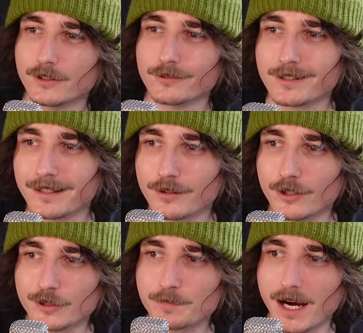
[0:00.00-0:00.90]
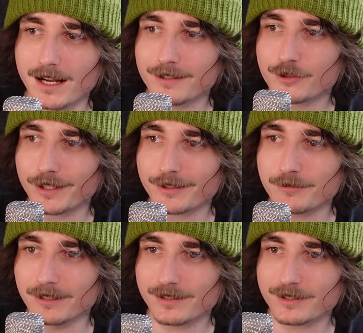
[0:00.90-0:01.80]
You think those parlor tricks
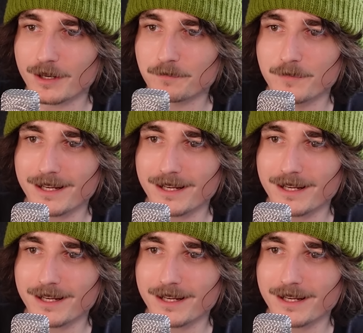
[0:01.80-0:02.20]
will stop